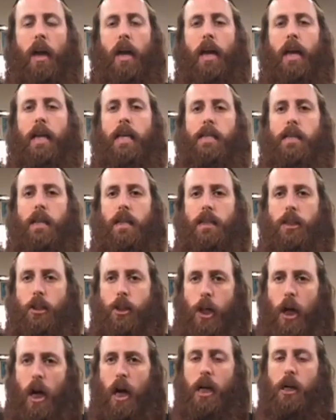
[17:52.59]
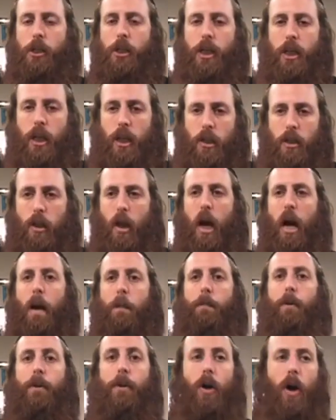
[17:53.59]
He is in charge and on
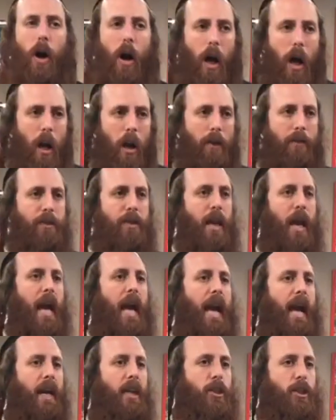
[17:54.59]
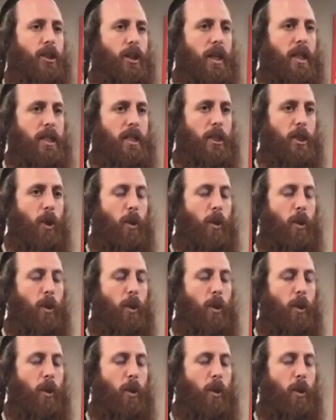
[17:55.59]
top on all of the actions.